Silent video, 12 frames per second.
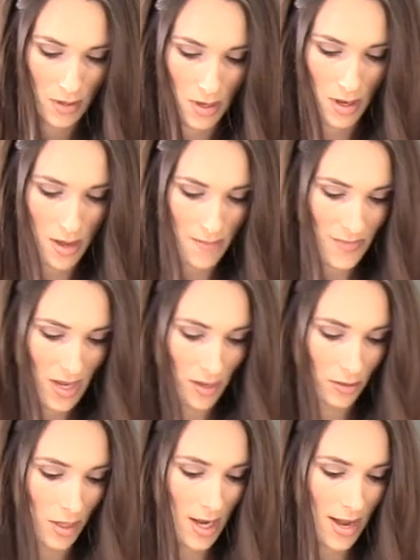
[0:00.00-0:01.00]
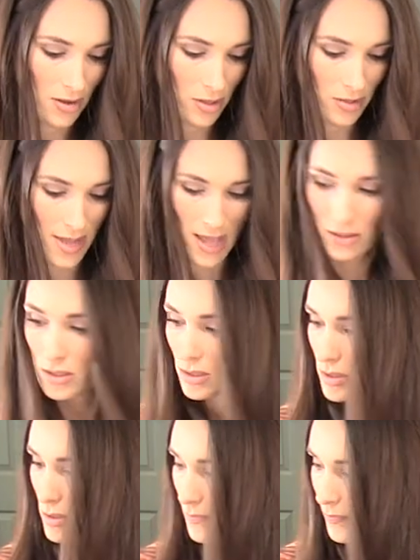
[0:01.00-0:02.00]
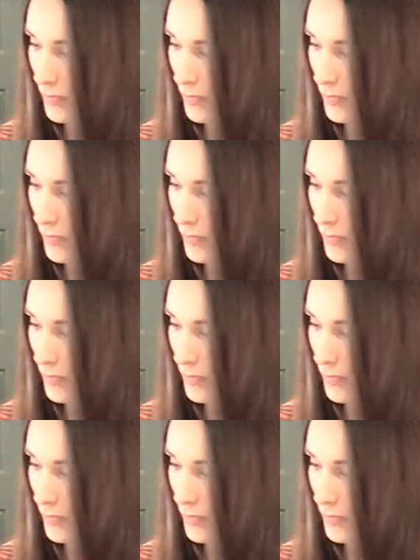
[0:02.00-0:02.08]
Okay. Look at how good that looks.